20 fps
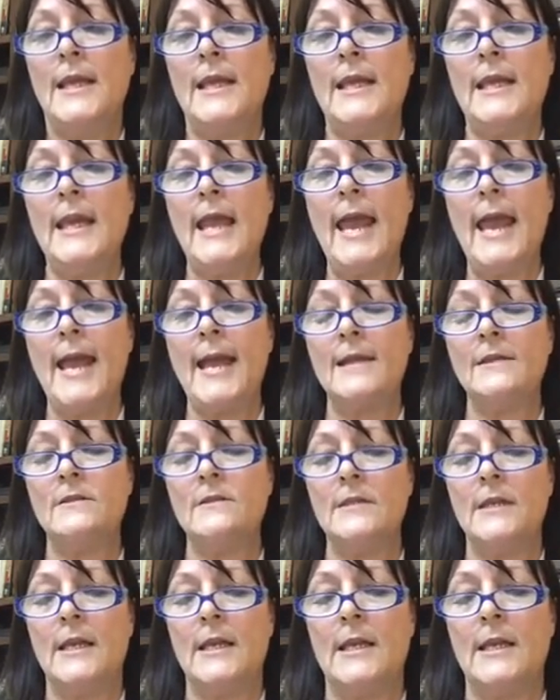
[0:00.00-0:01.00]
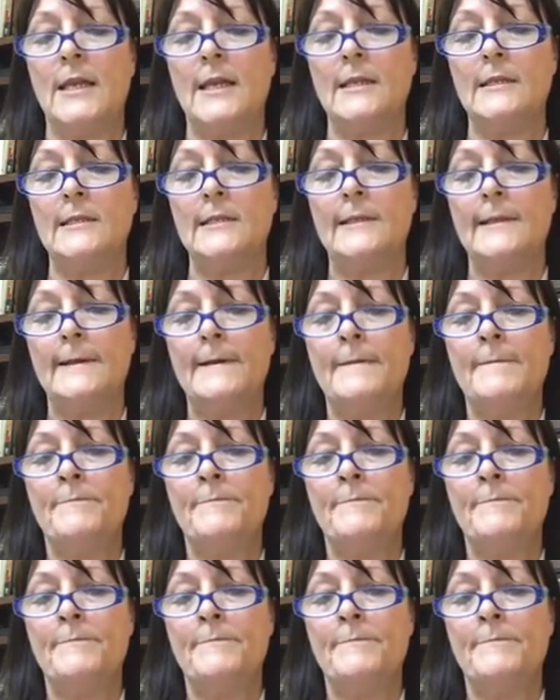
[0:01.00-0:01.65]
It has in it,